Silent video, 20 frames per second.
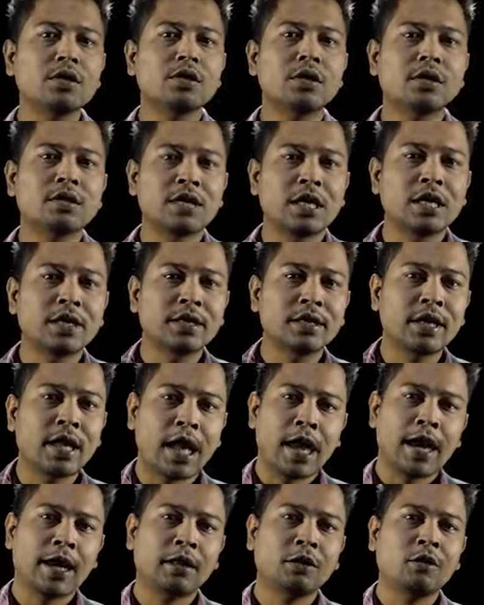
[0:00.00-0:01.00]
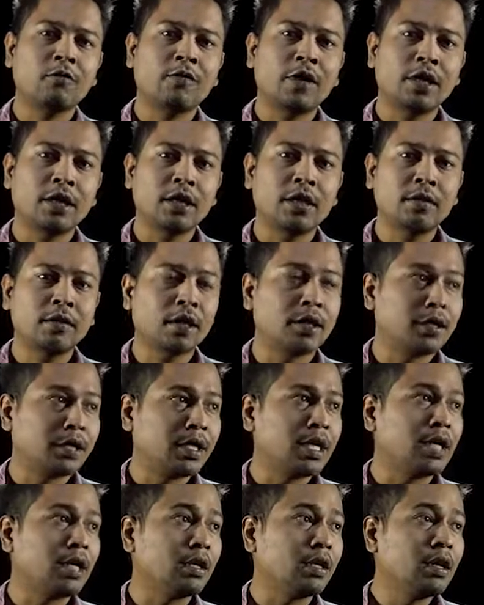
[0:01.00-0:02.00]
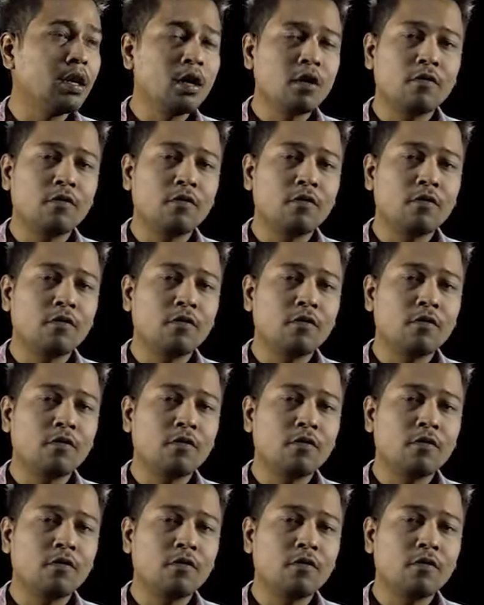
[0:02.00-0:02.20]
the Charter Act of 1813